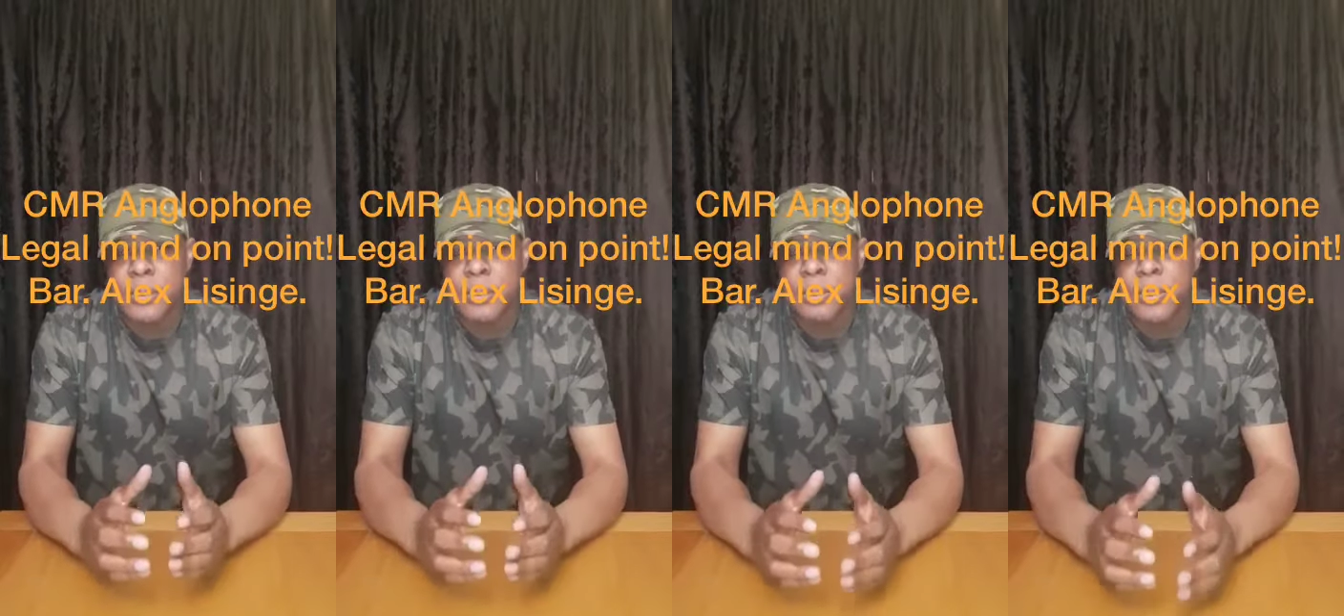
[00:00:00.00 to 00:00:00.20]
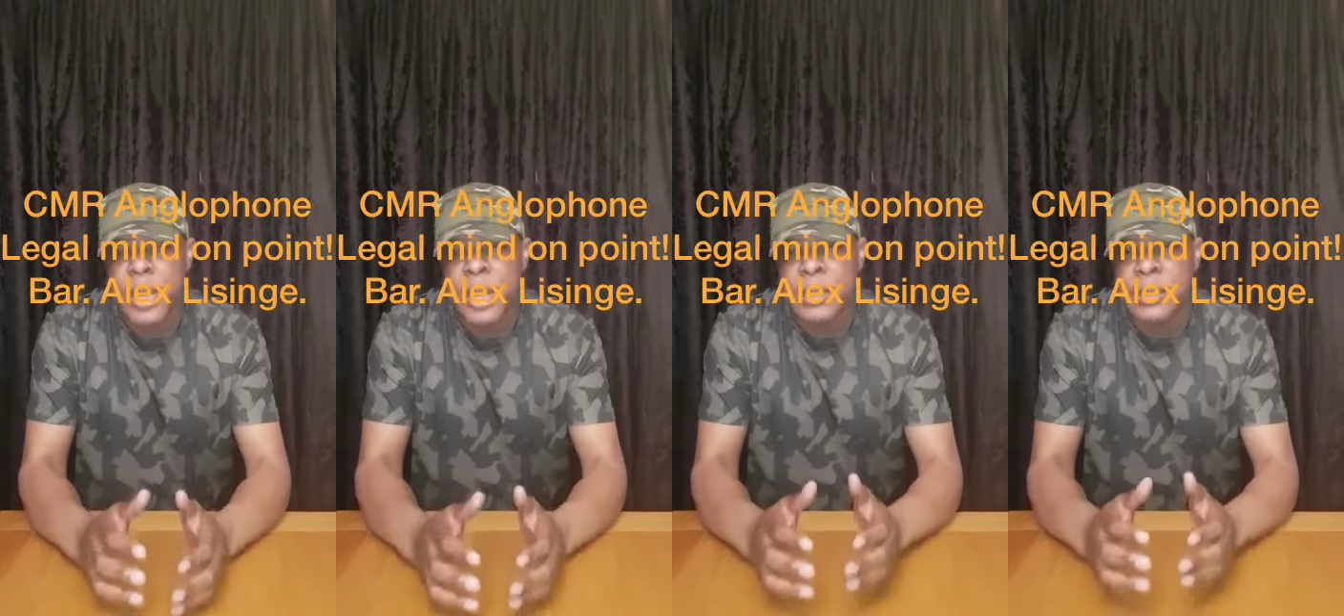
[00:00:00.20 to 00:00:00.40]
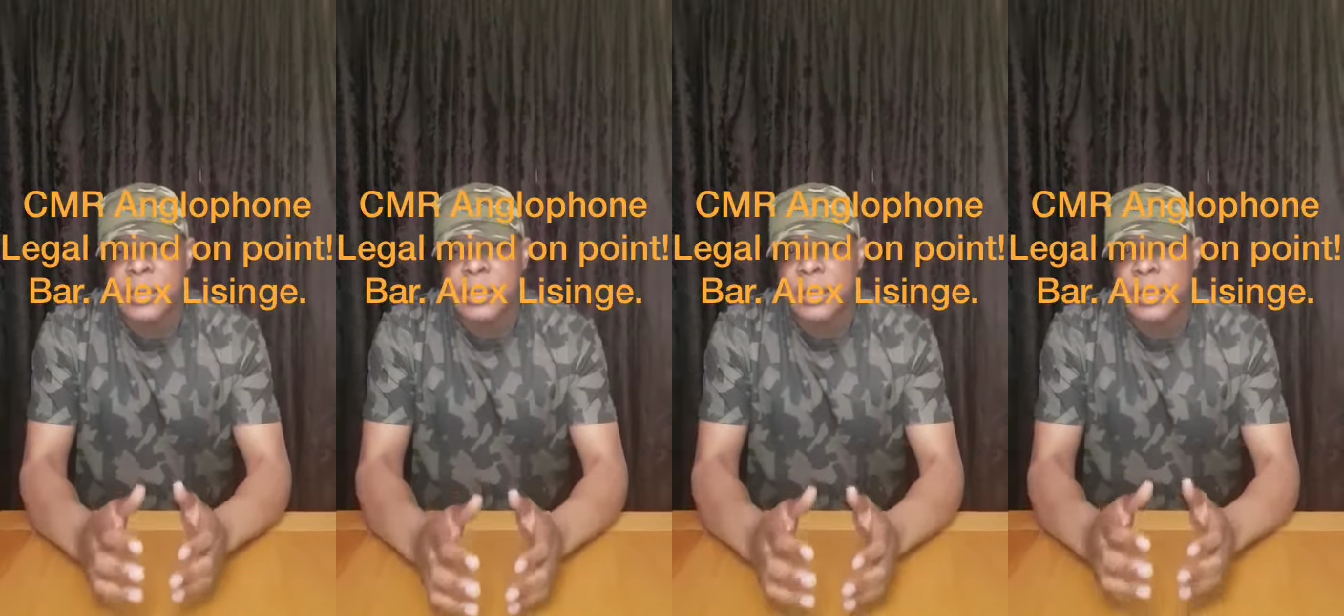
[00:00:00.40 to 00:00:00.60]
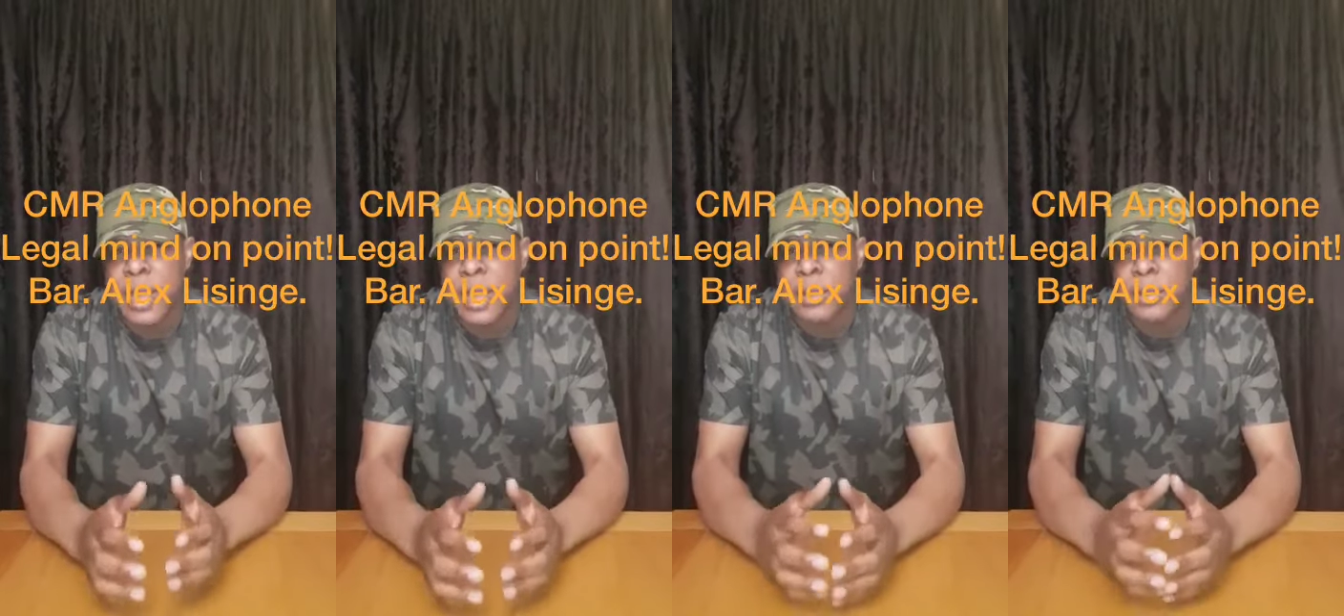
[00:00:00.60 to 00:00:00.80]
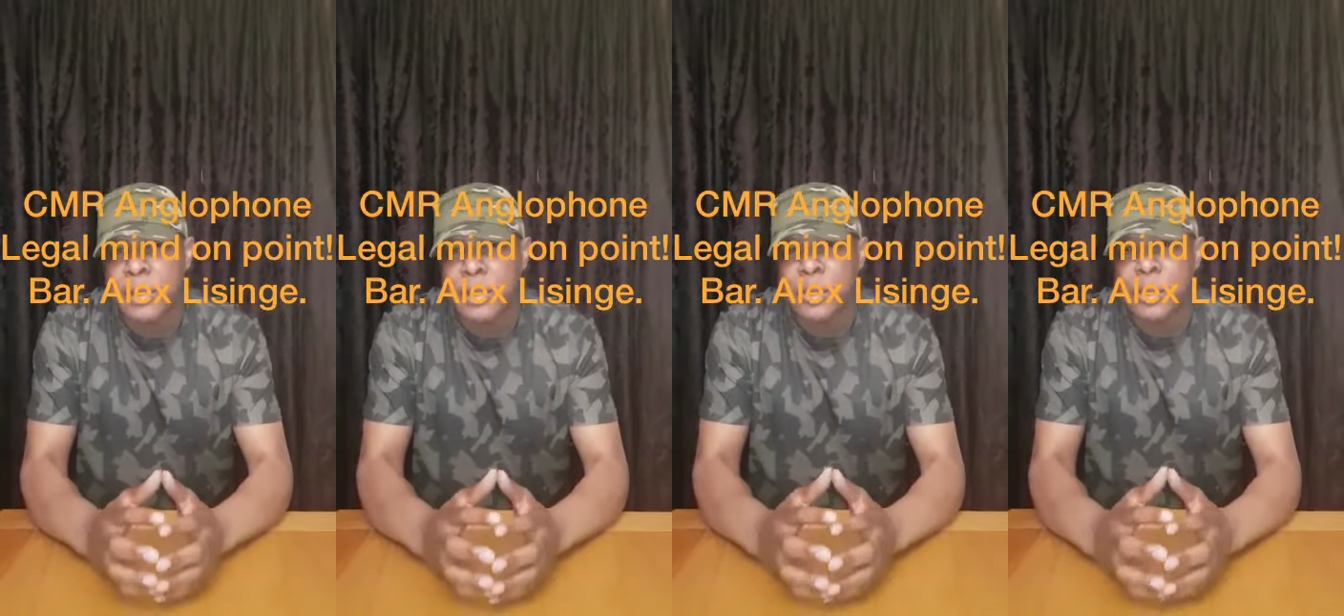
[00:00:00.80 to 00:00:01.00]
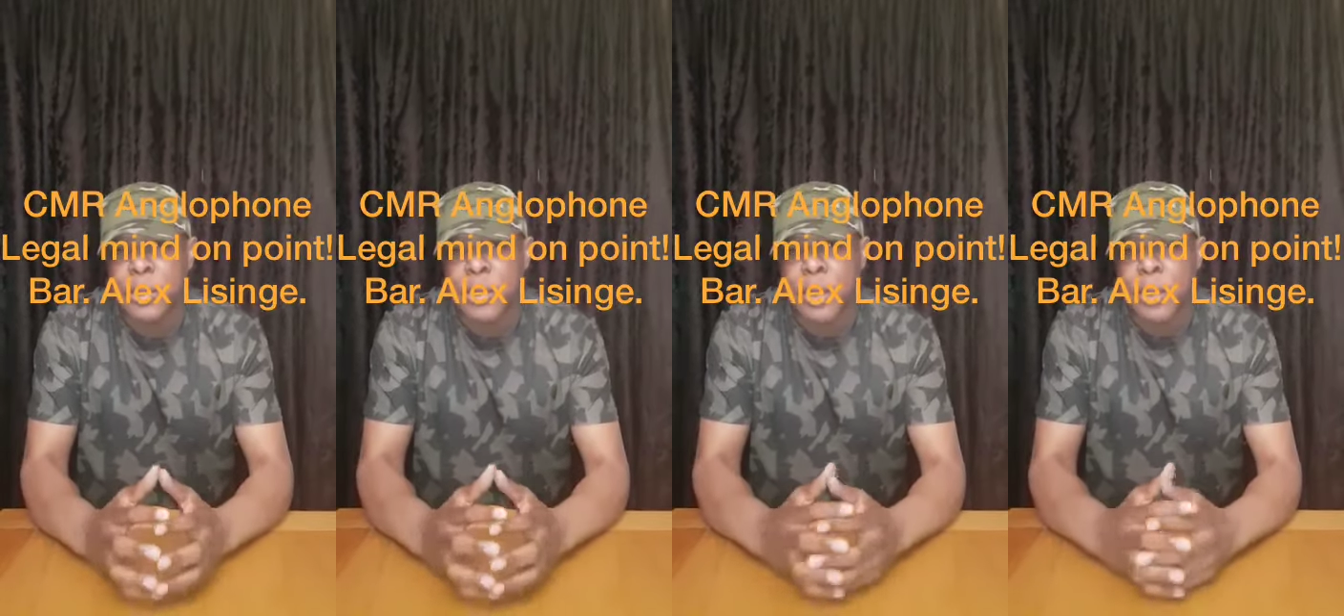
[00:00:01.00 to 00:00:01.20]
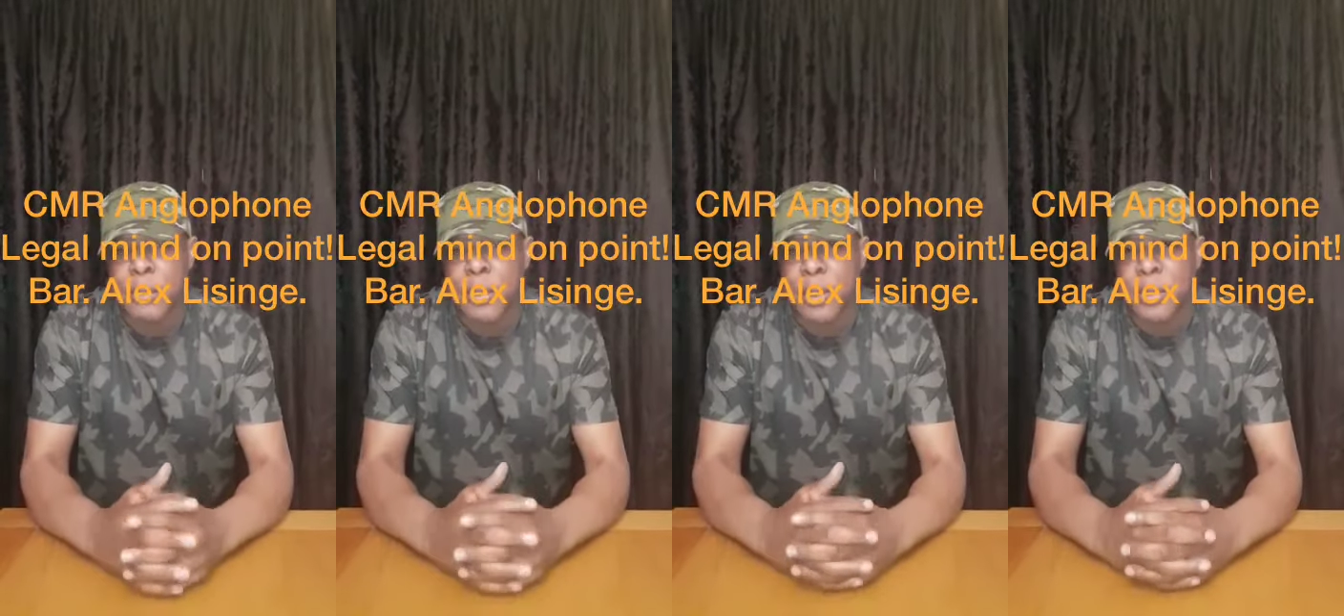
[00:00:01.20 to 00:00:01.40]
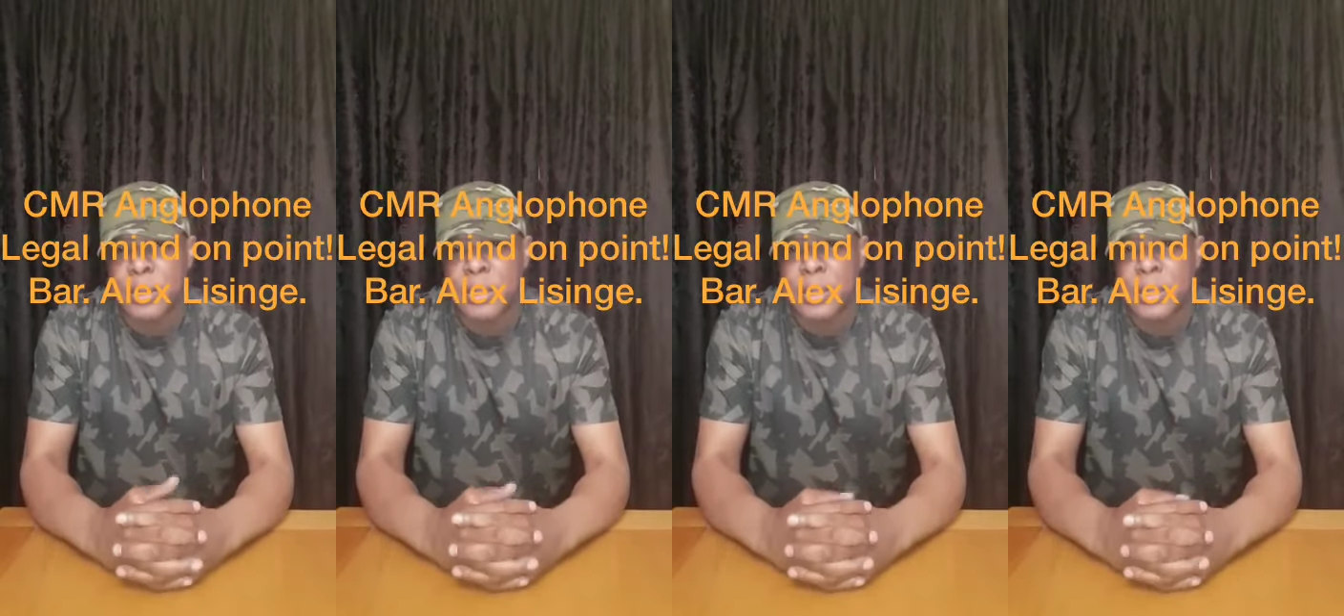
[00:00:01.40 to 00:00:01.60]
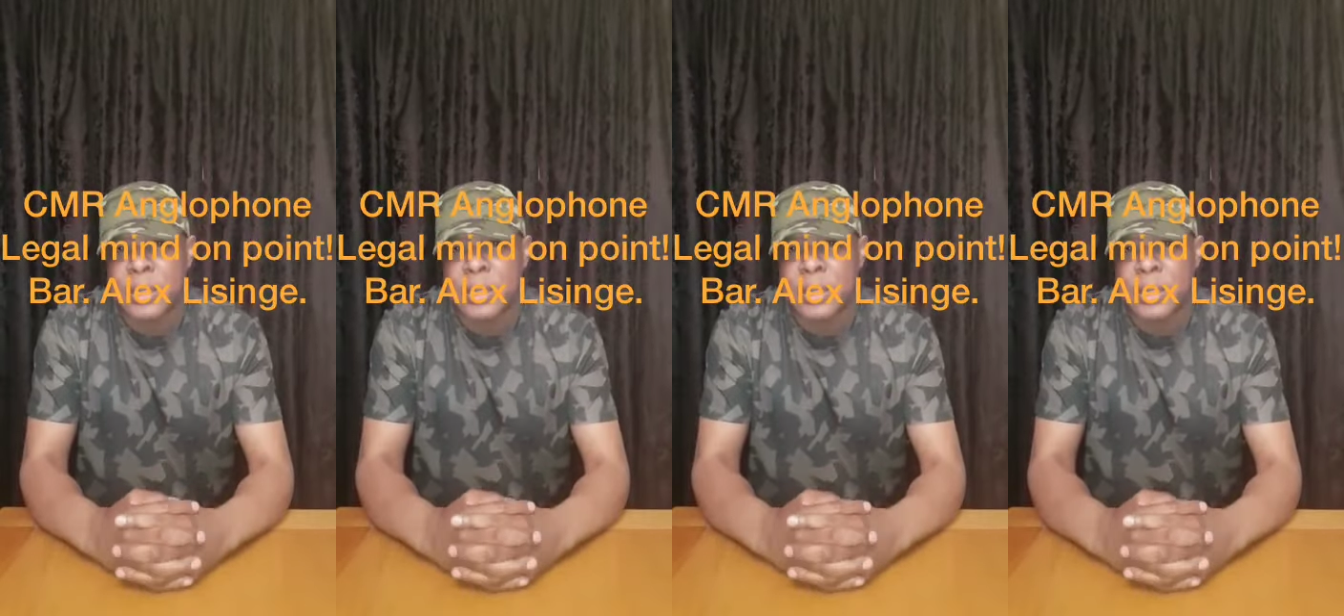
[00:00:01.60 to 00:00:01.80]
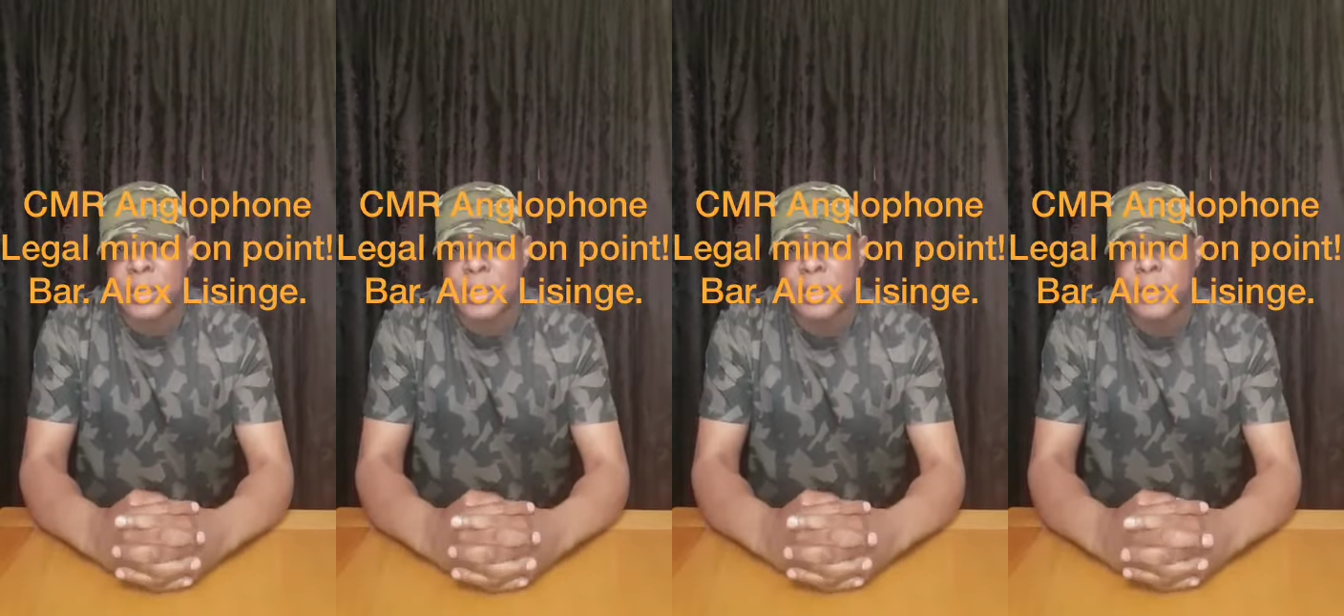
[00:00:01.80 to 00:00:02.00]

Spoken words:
Plenty time I don't talk about it.